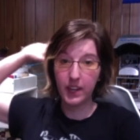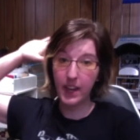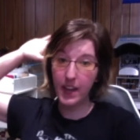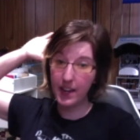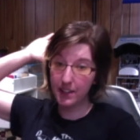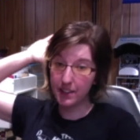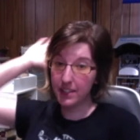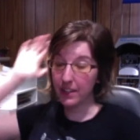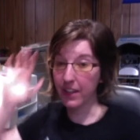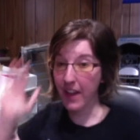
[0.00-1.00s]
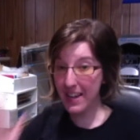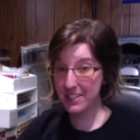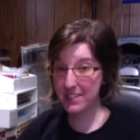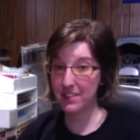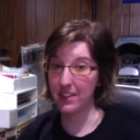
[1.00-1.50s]
And the
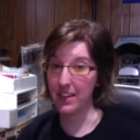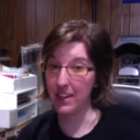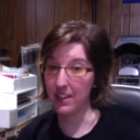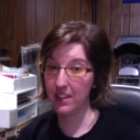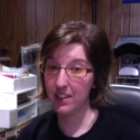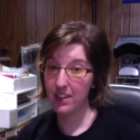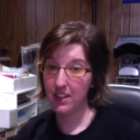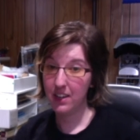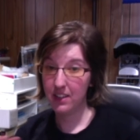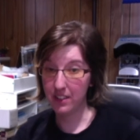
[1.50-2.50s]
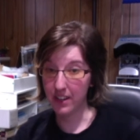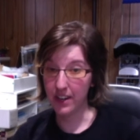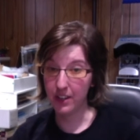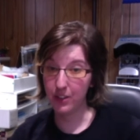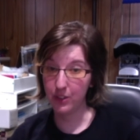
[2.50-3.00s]
last thing that I
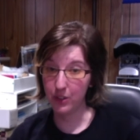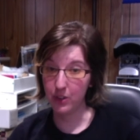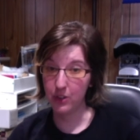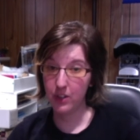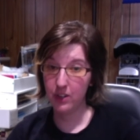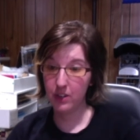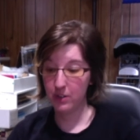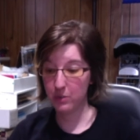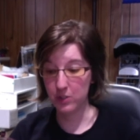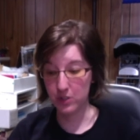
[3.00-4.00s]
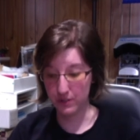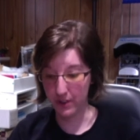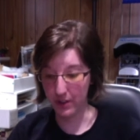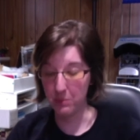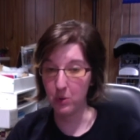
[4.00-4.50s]
include, which is
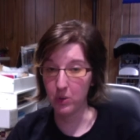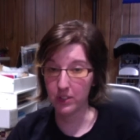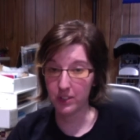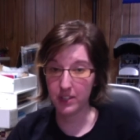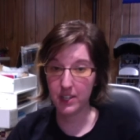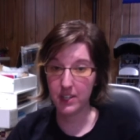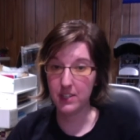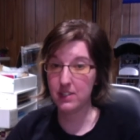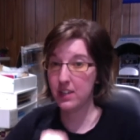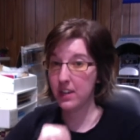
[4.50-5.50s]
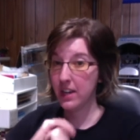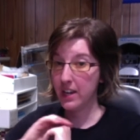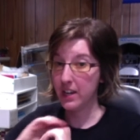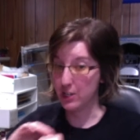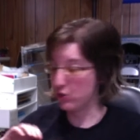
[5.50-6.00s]
very important, is
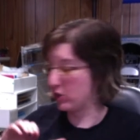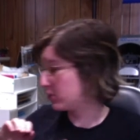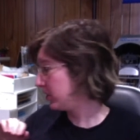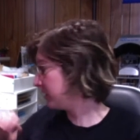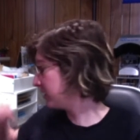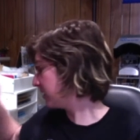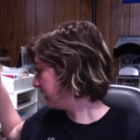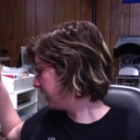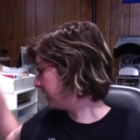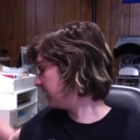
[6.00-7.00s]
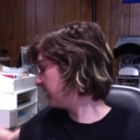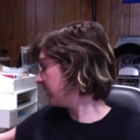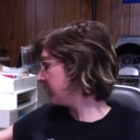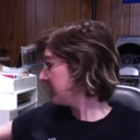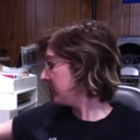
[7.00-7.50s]
instructions. And
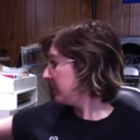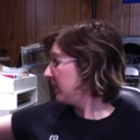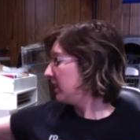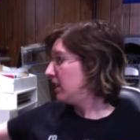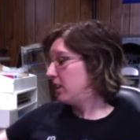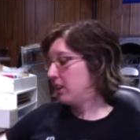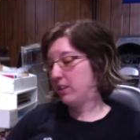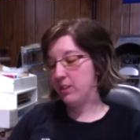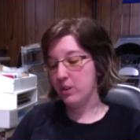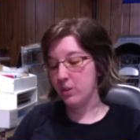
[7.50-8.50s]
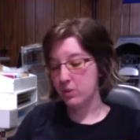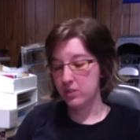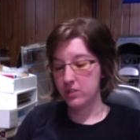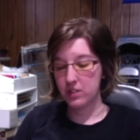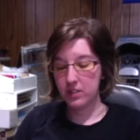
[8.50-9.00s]

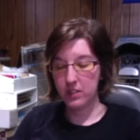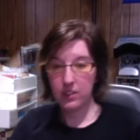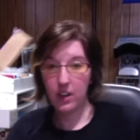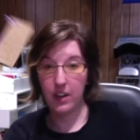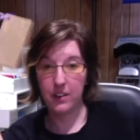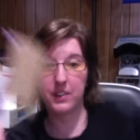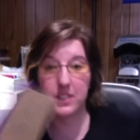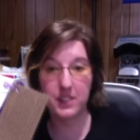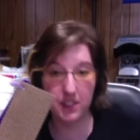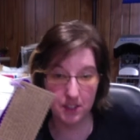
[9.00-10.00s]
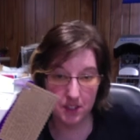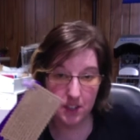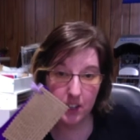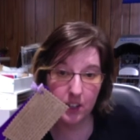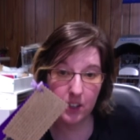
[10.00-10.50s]
those, this is
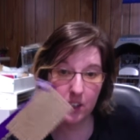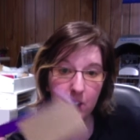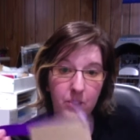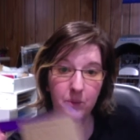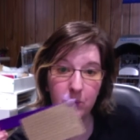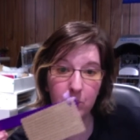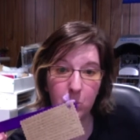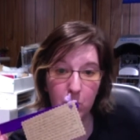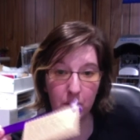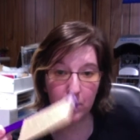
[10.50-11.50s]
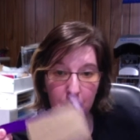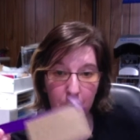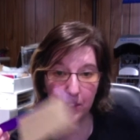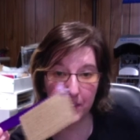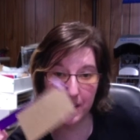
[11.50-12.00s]
one of the
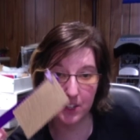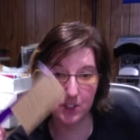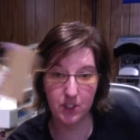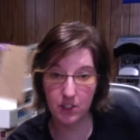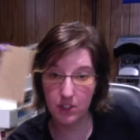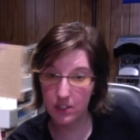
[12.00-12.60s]
little things